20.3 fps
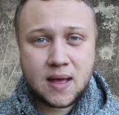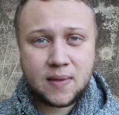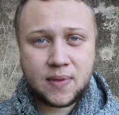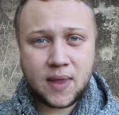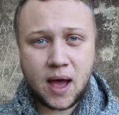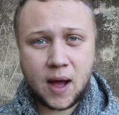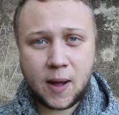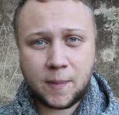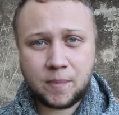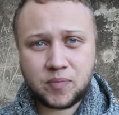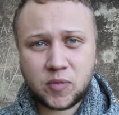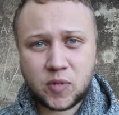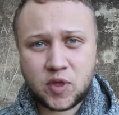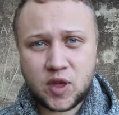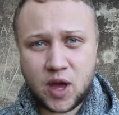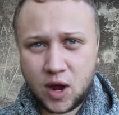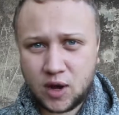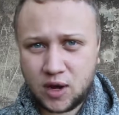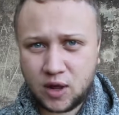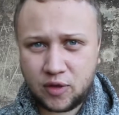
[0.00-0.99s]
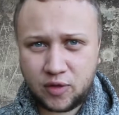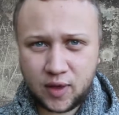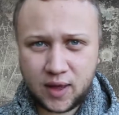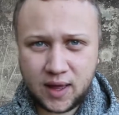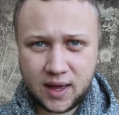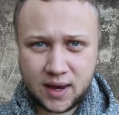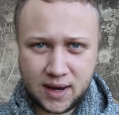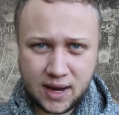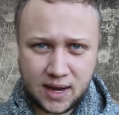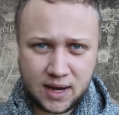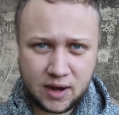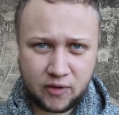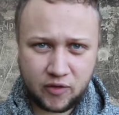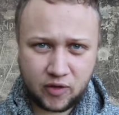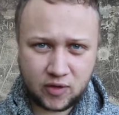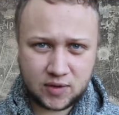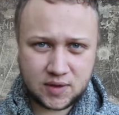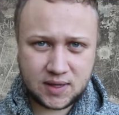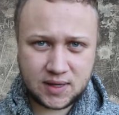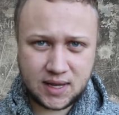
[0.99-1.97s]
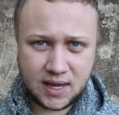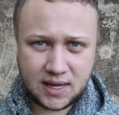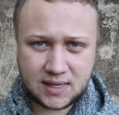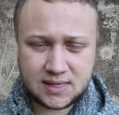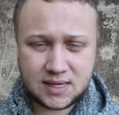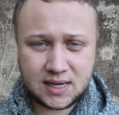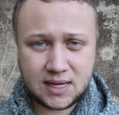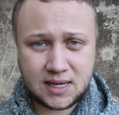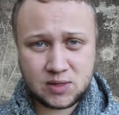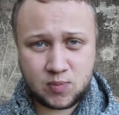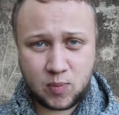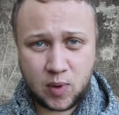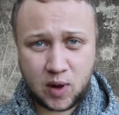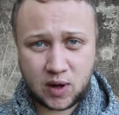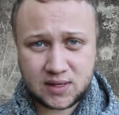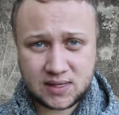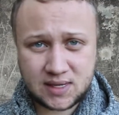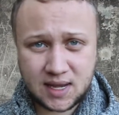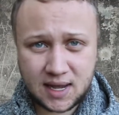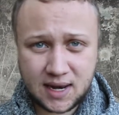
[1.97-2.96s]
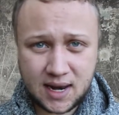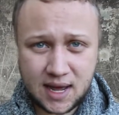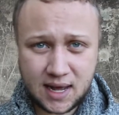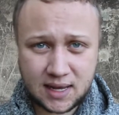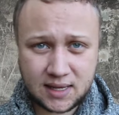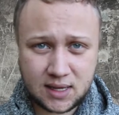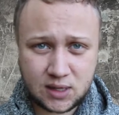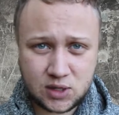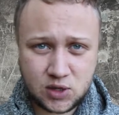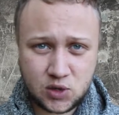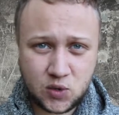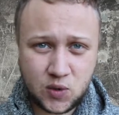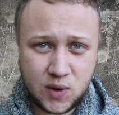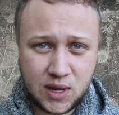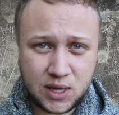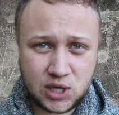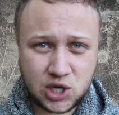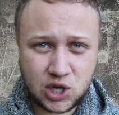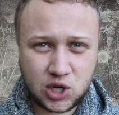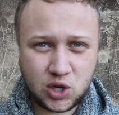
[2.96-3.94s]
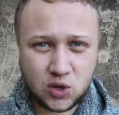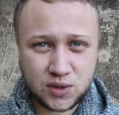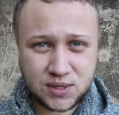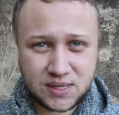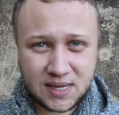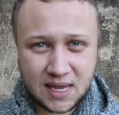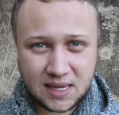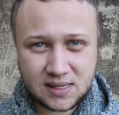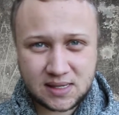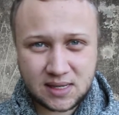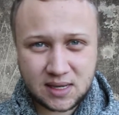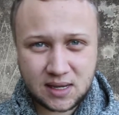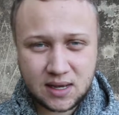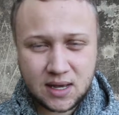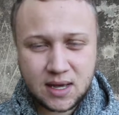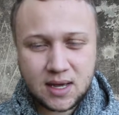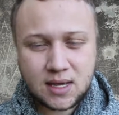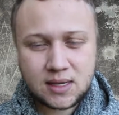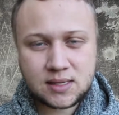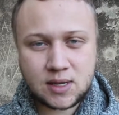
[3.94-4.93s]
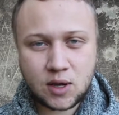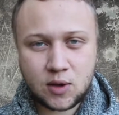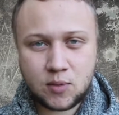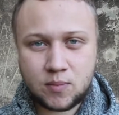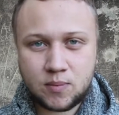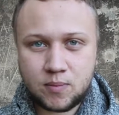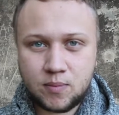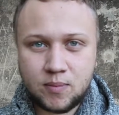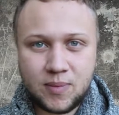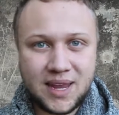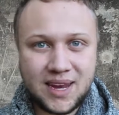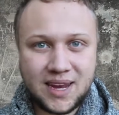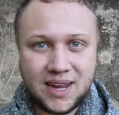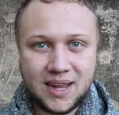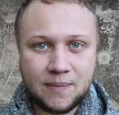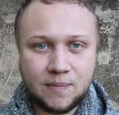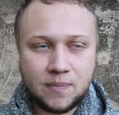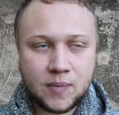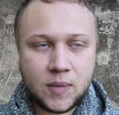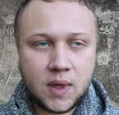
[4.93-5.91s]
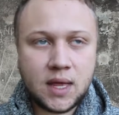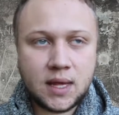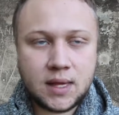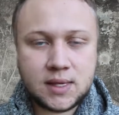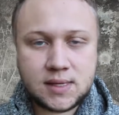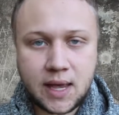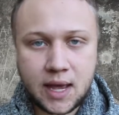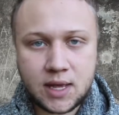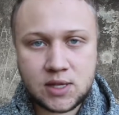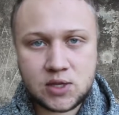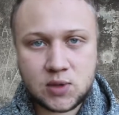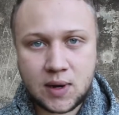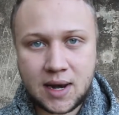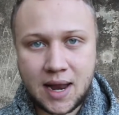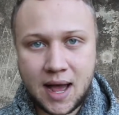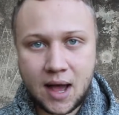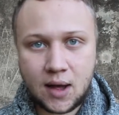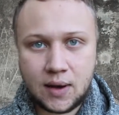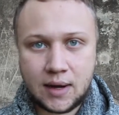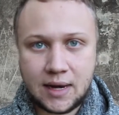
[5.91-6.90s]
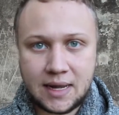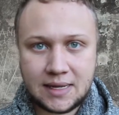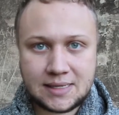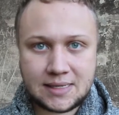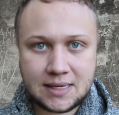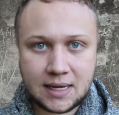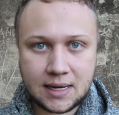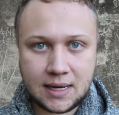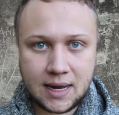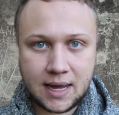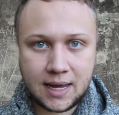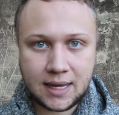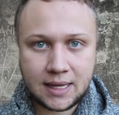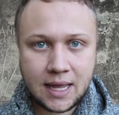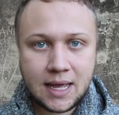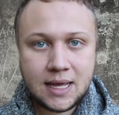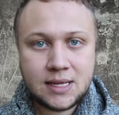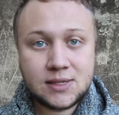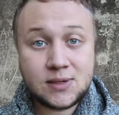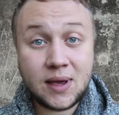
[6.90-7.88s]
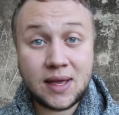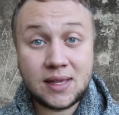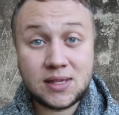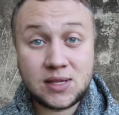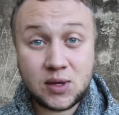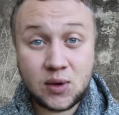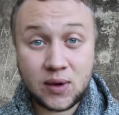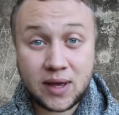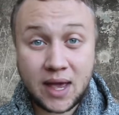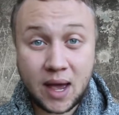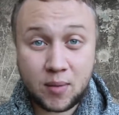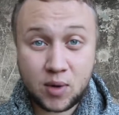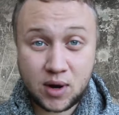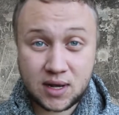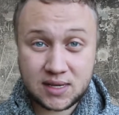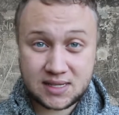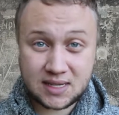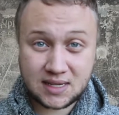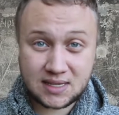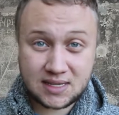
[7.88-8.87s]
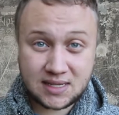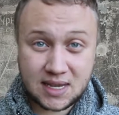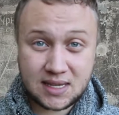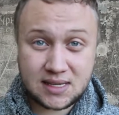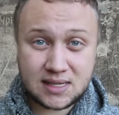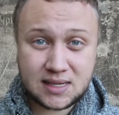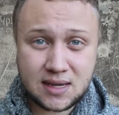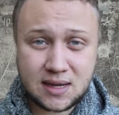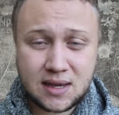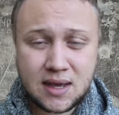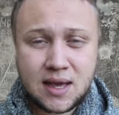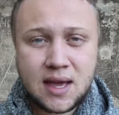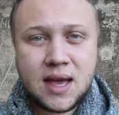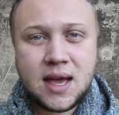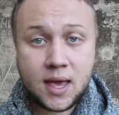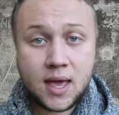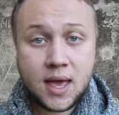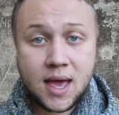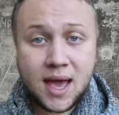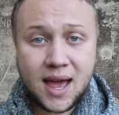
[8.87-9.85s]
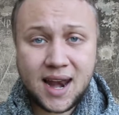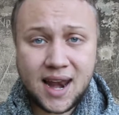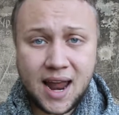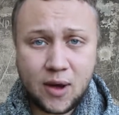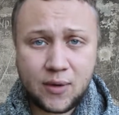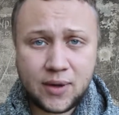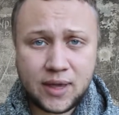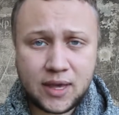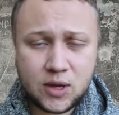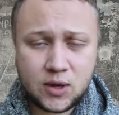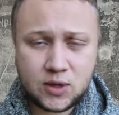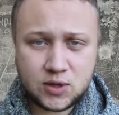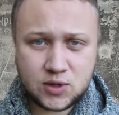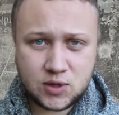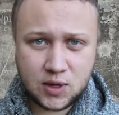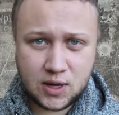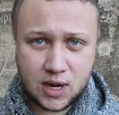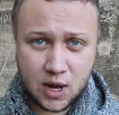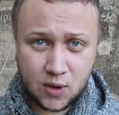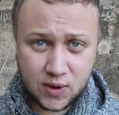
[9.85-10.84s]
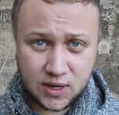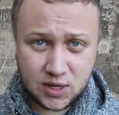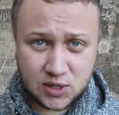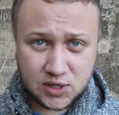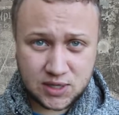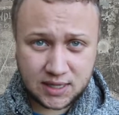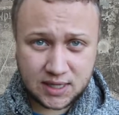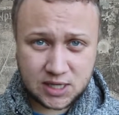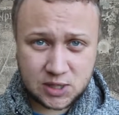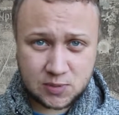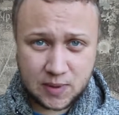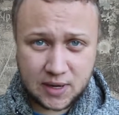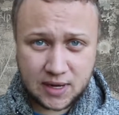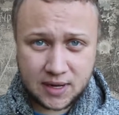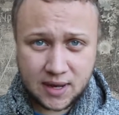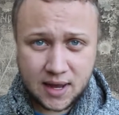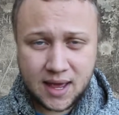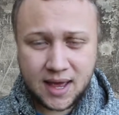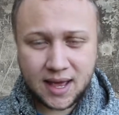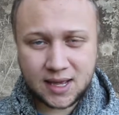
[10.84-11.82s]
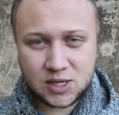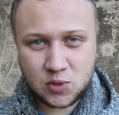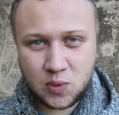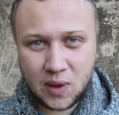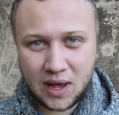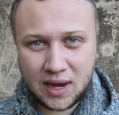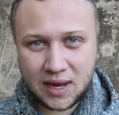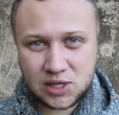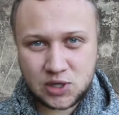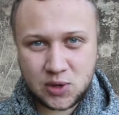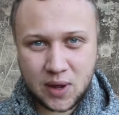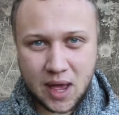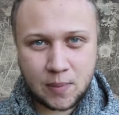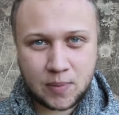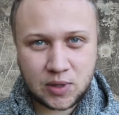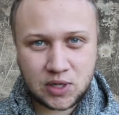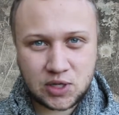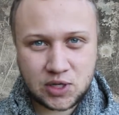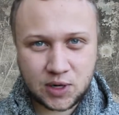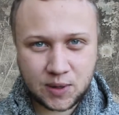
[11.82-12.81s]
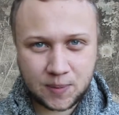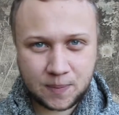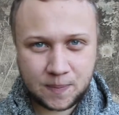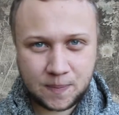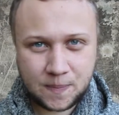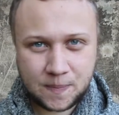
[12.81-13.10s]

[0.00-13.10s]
Now, the only thing an ND filter does is block sunlight to reach your sensor, so meaning it's going to allow less sunlight to enter your camera's sensor, allowing you to lower your shutter speed as well as your aperture.